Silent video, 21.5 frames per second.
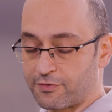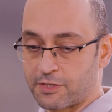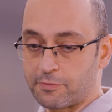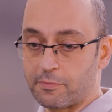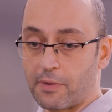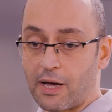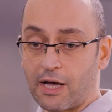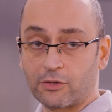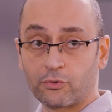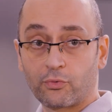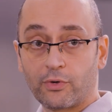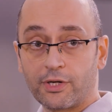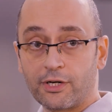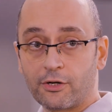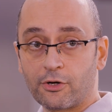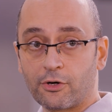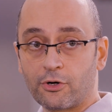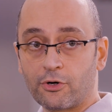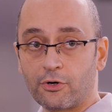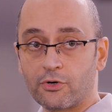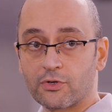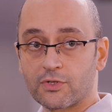smart
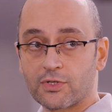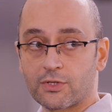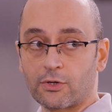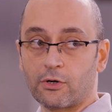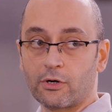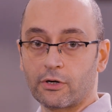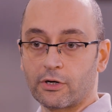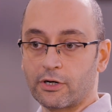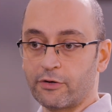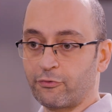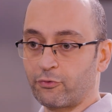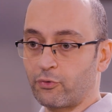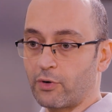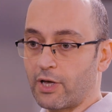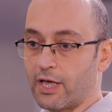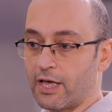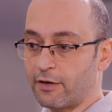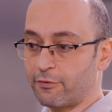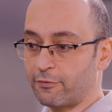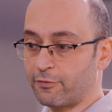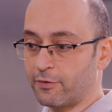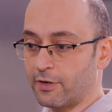windows, or if we
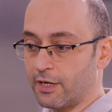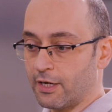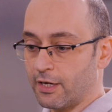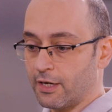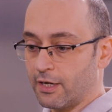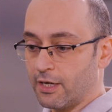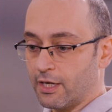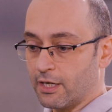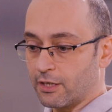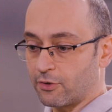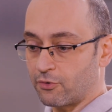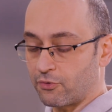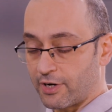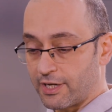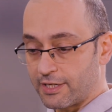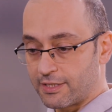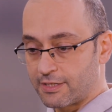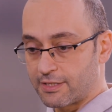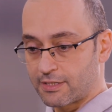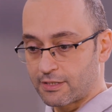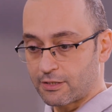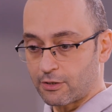have
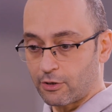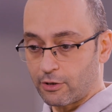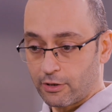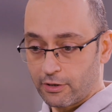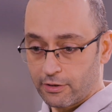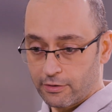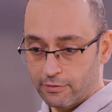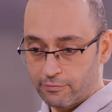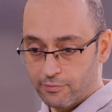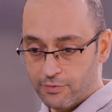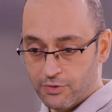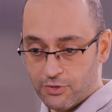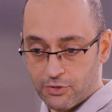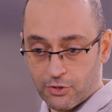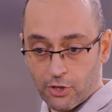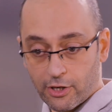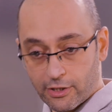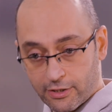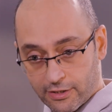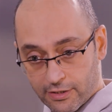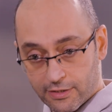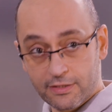grids or
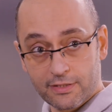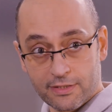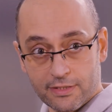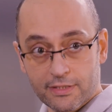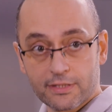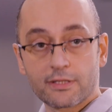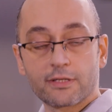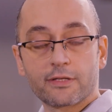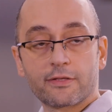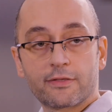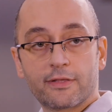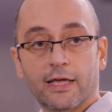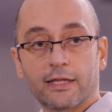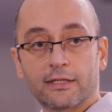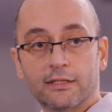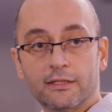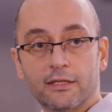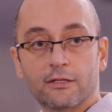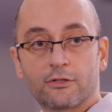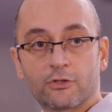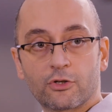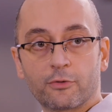circuits that
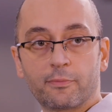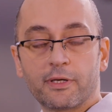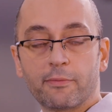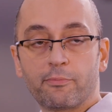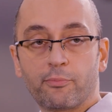need to be